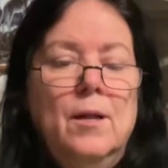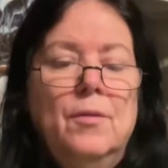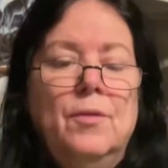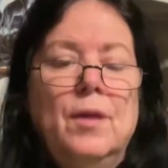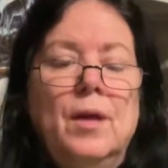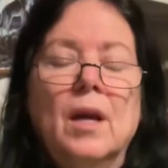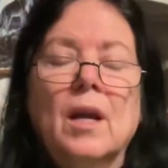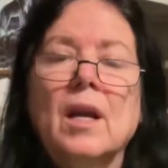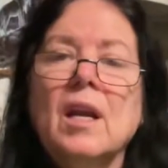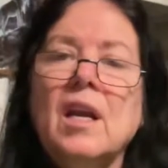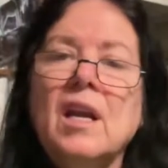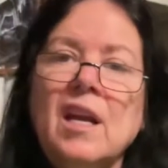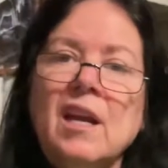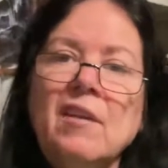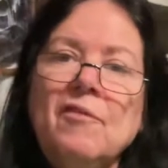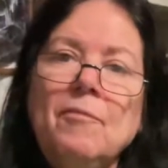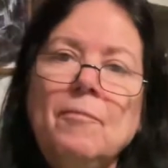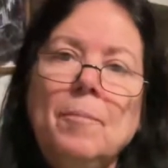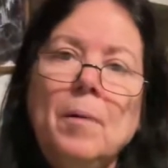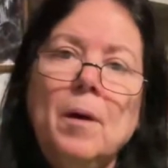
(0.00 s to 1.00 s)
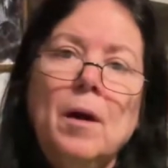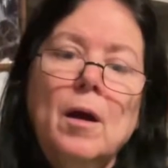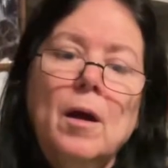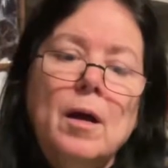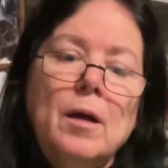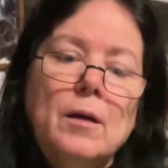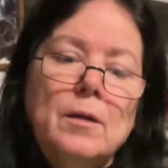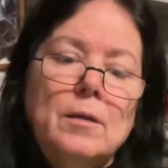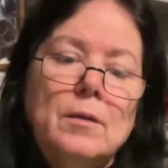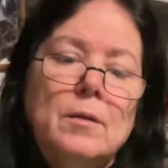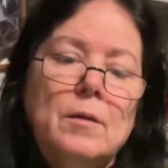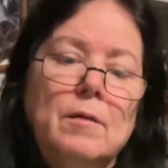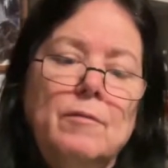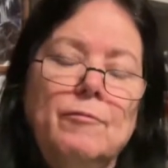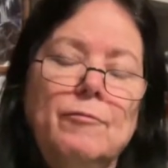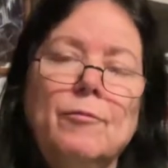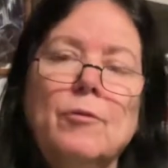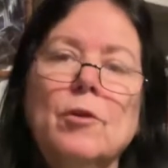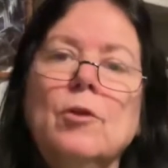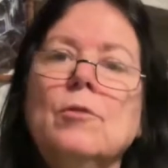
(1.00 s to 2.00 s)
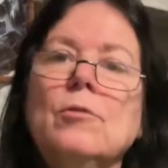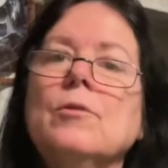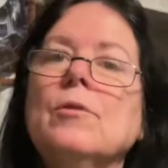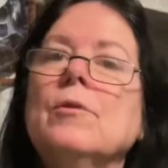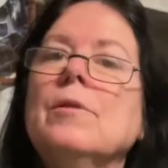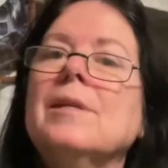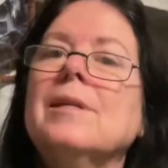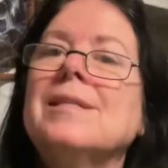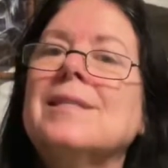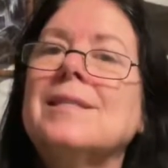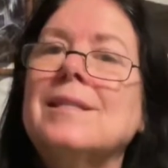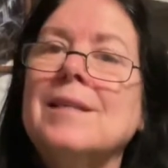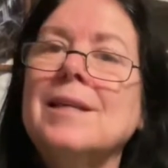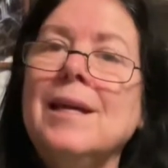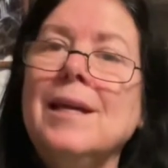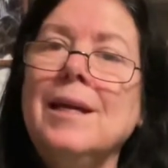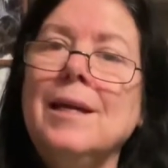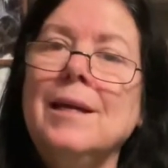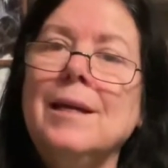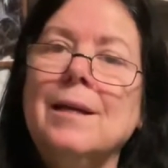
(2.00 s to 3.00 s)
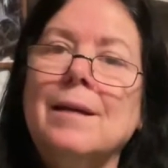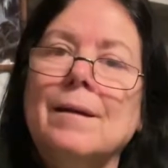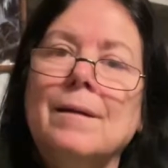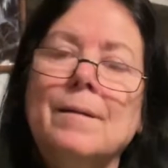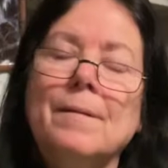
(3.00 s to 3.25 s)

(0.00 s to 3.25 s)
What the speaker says: the leaf part, the fruit, or the seed.